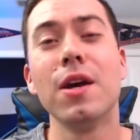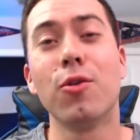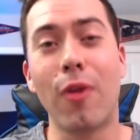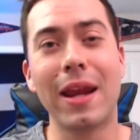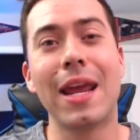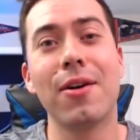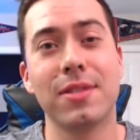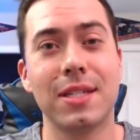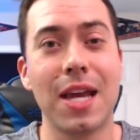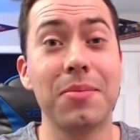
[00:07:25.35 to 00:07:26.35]
Right now is
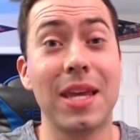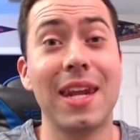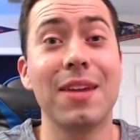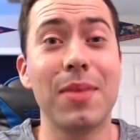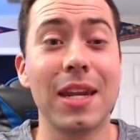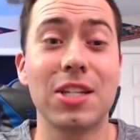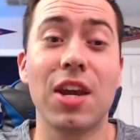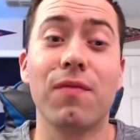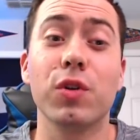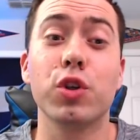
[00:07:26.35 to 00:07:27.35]
the time to get in
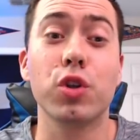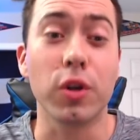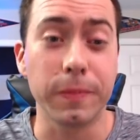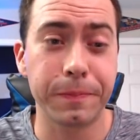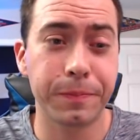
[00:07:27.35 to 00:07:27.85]
ManyChat for sure.